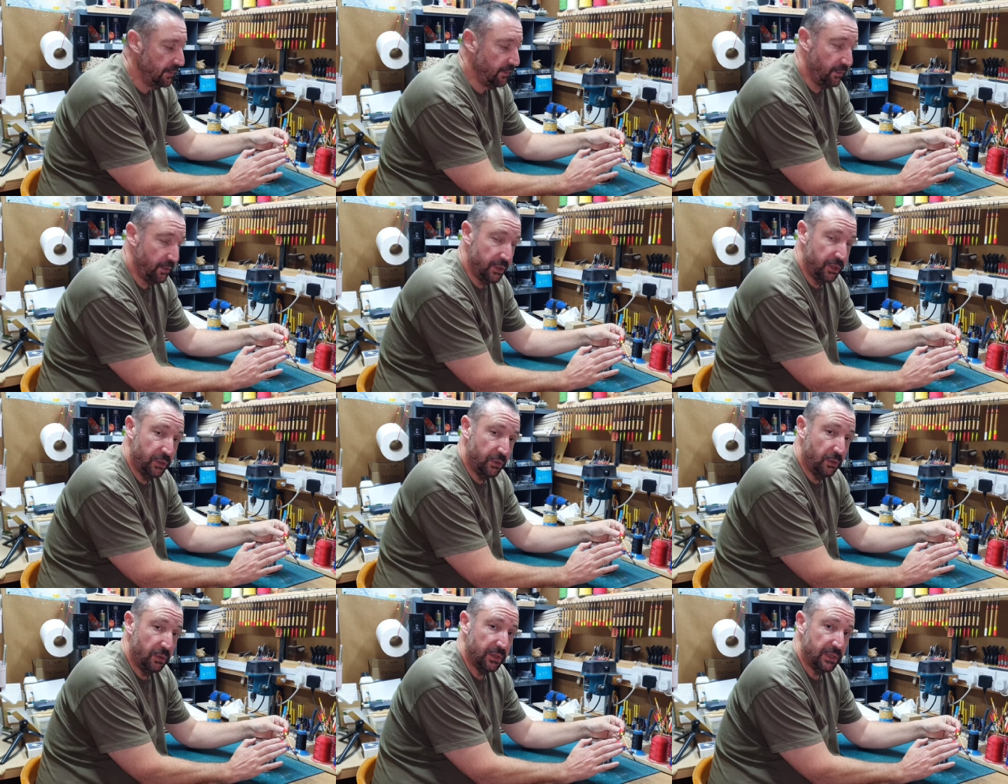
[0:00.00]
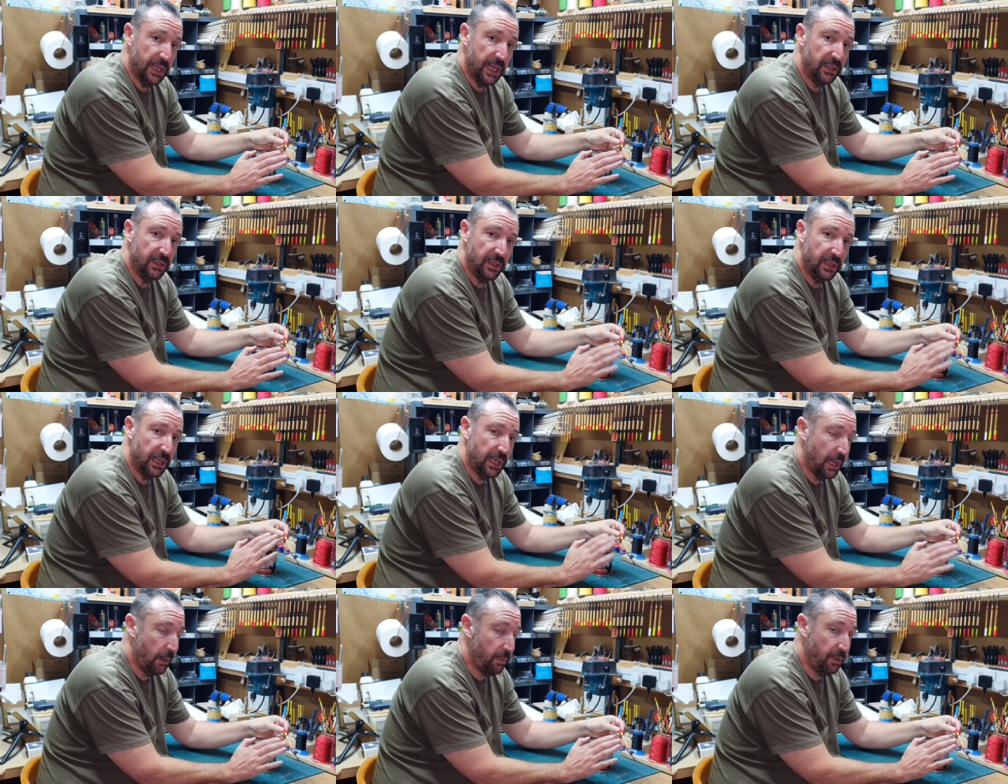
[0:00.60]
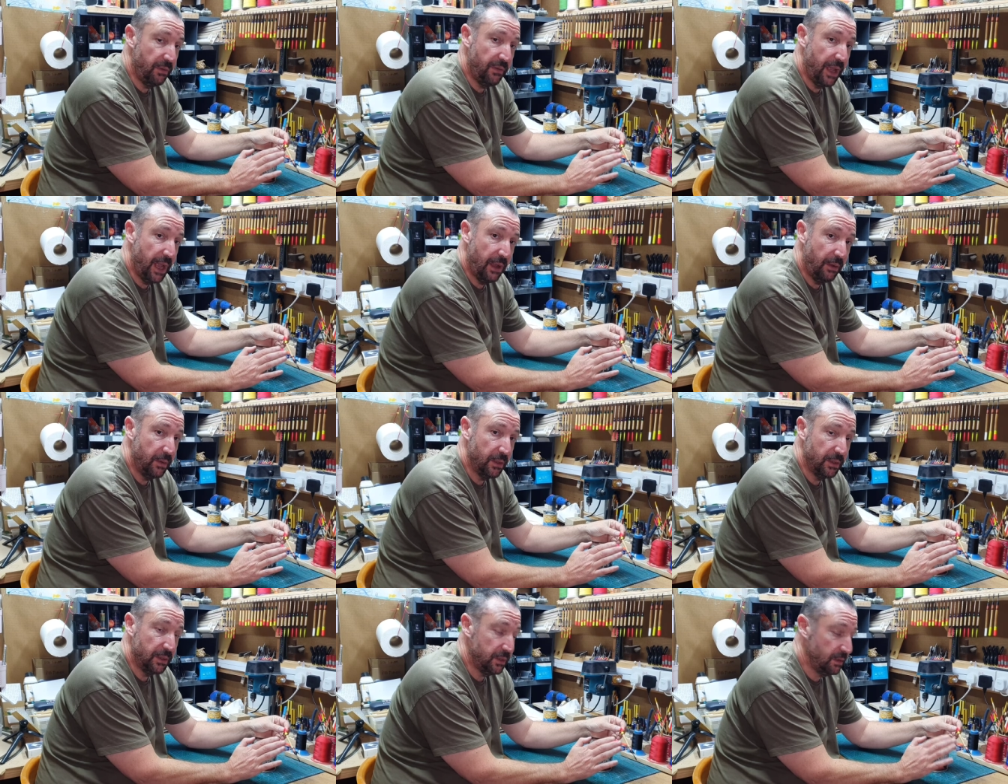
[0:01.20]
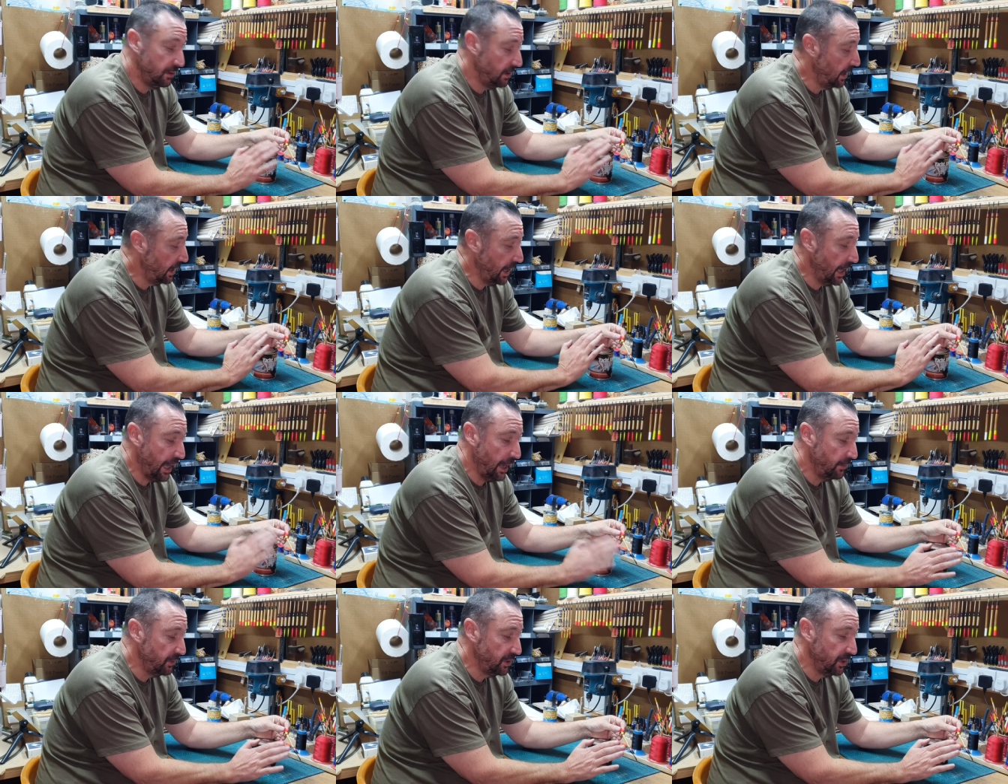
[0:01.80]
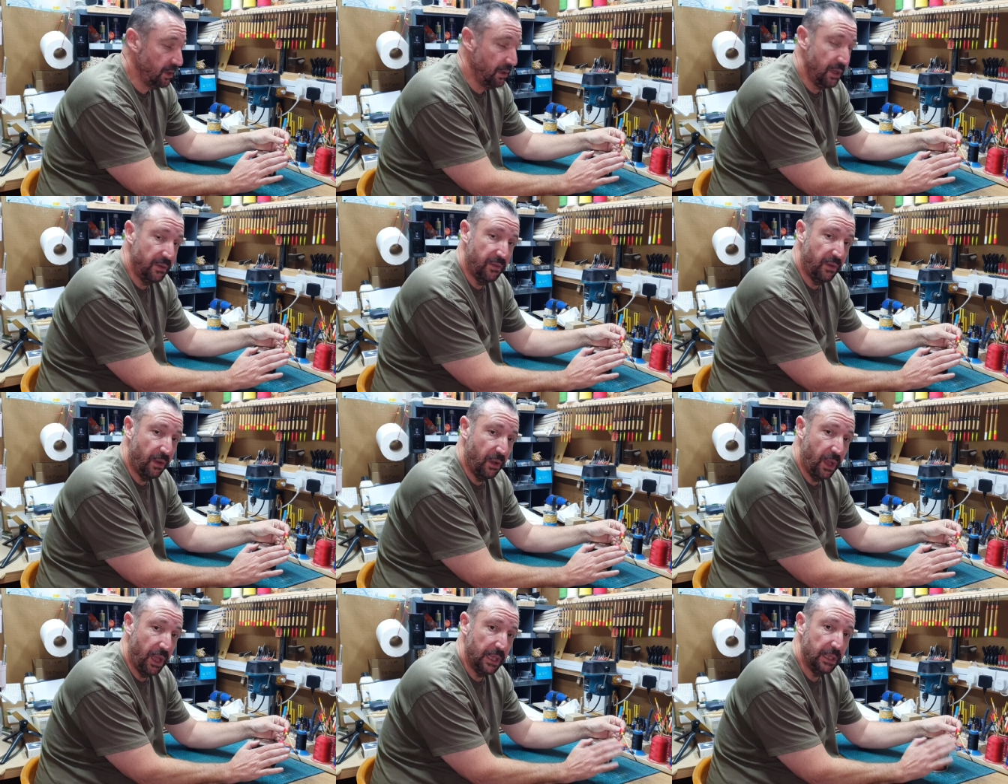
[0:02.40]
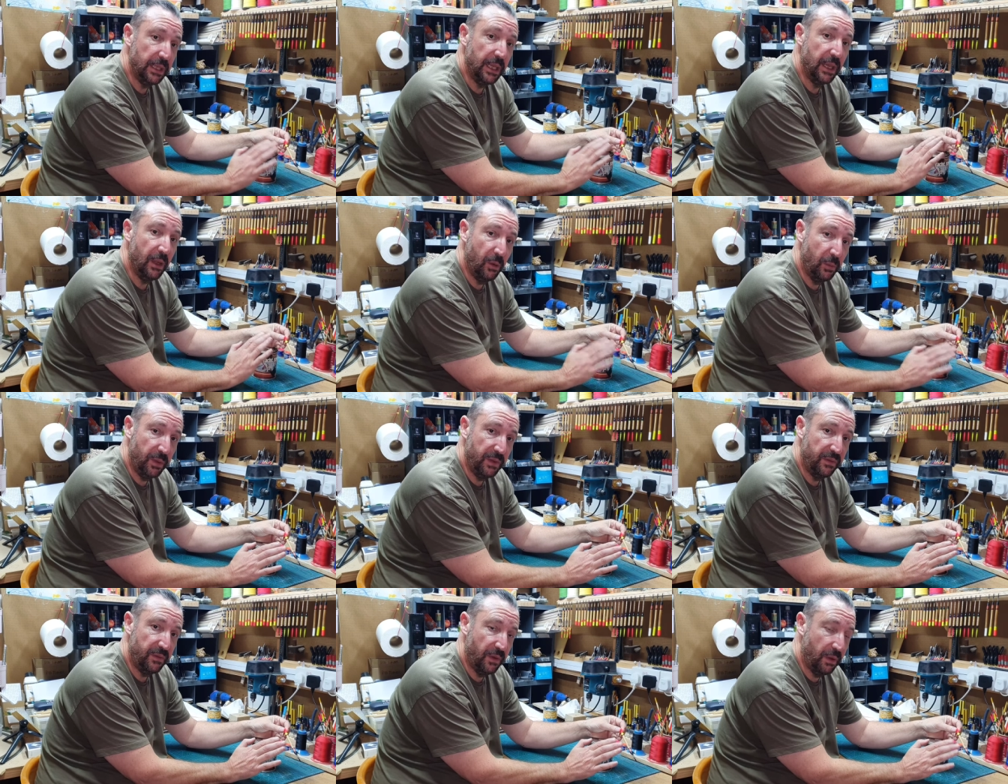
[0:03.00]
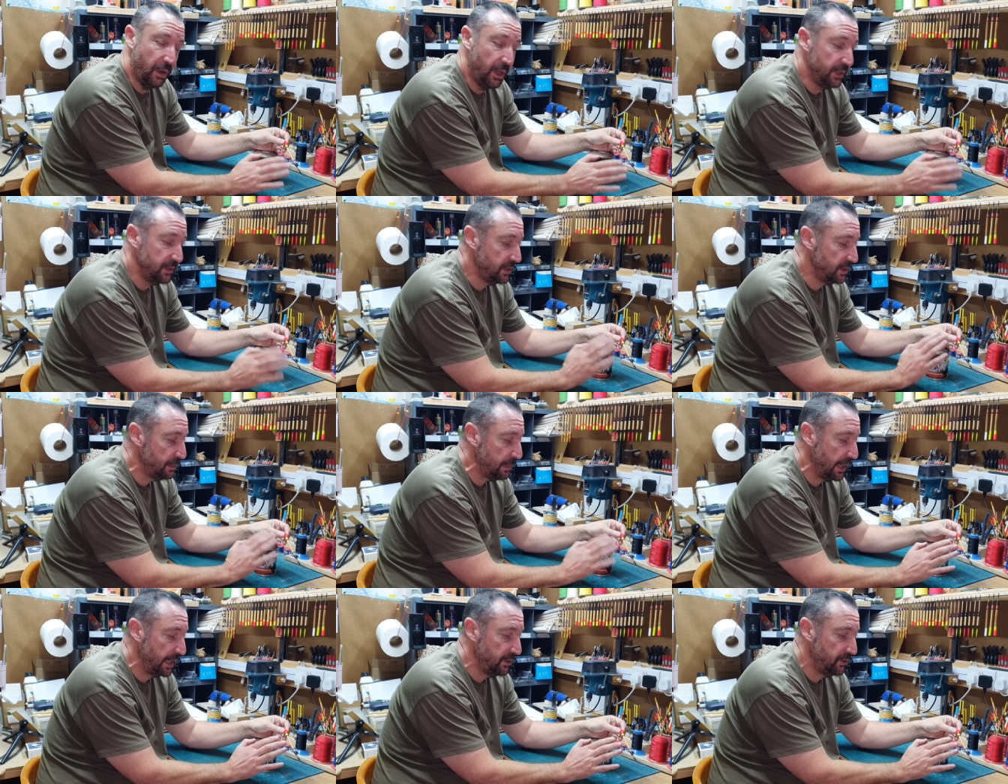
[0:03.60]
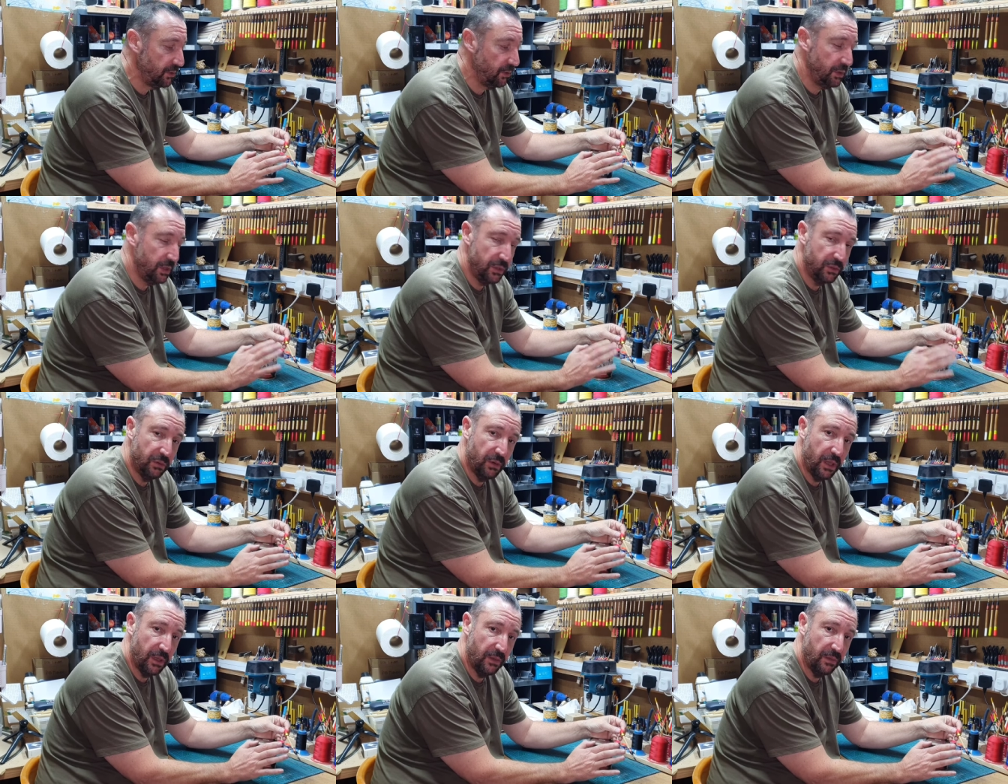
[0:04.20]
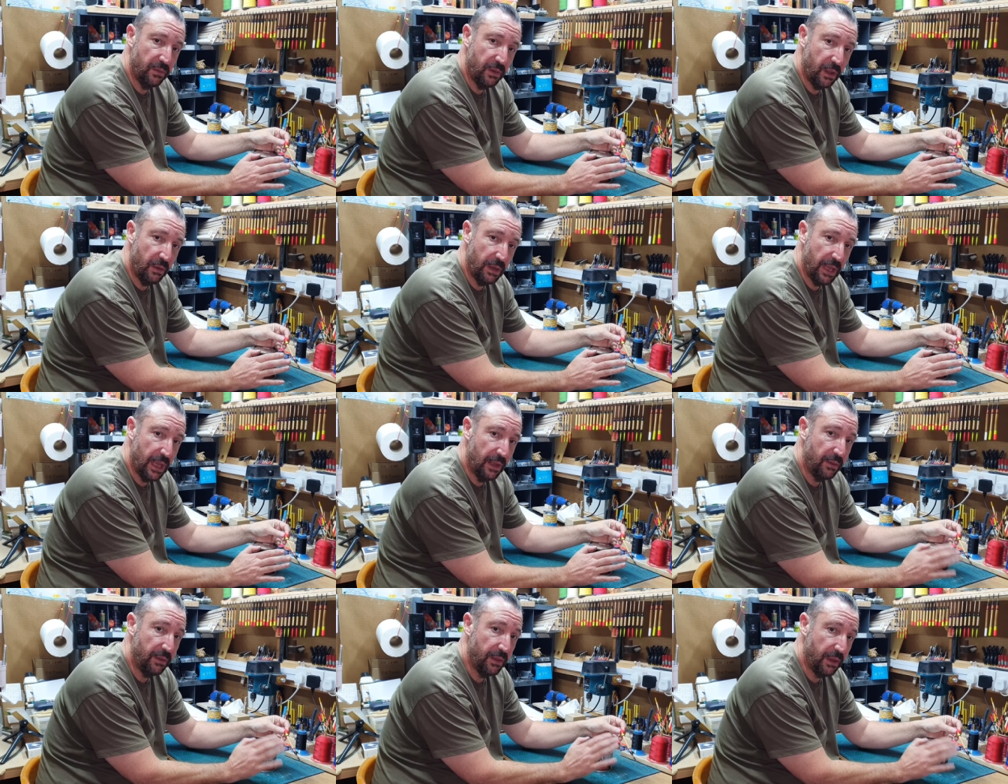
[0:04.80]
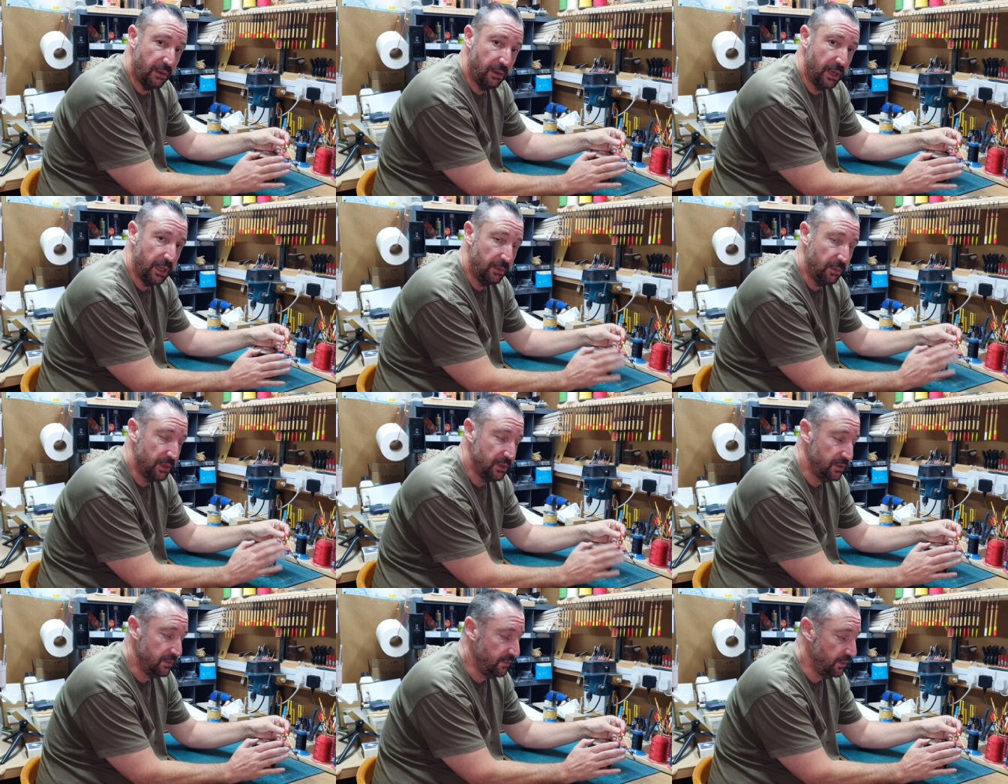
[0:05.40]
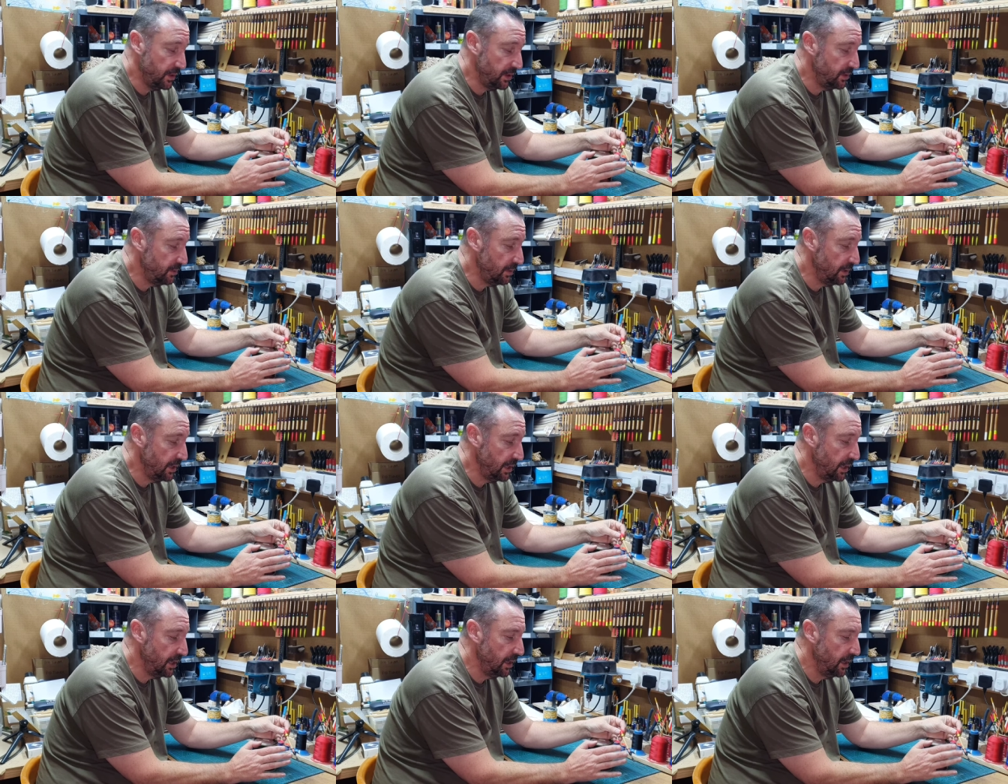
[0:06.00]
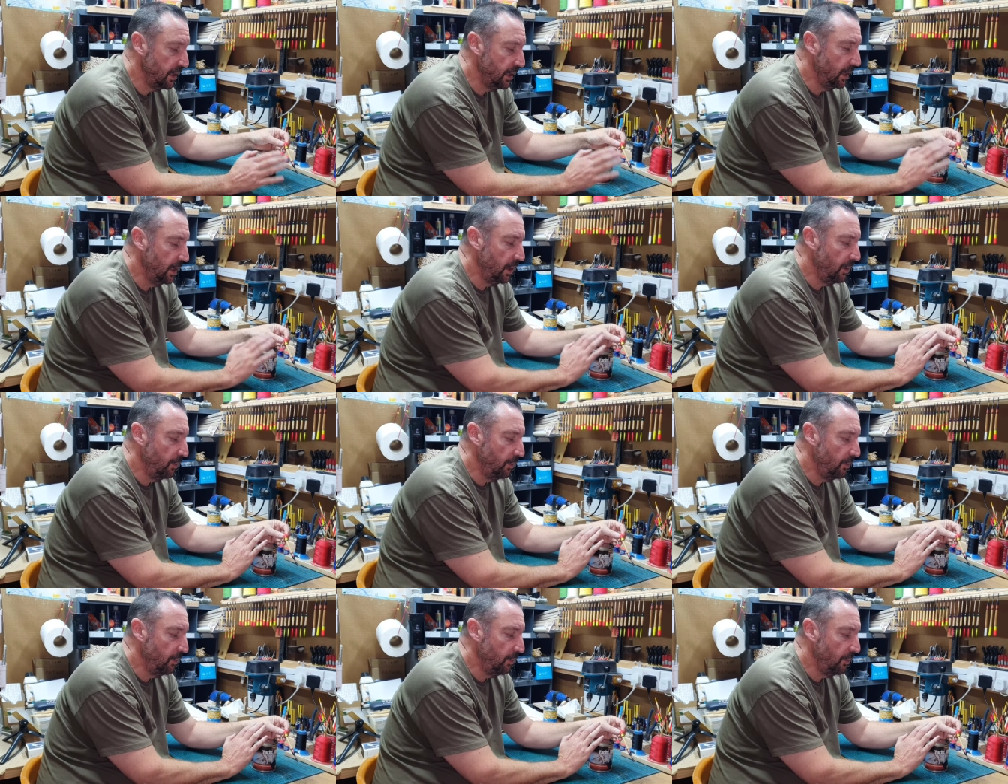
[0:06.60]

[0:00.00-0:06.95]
For a short session, a couple of hours, absolutely fine. It will be fine. Just make sure you dry the float out thoroughly once you finish with it.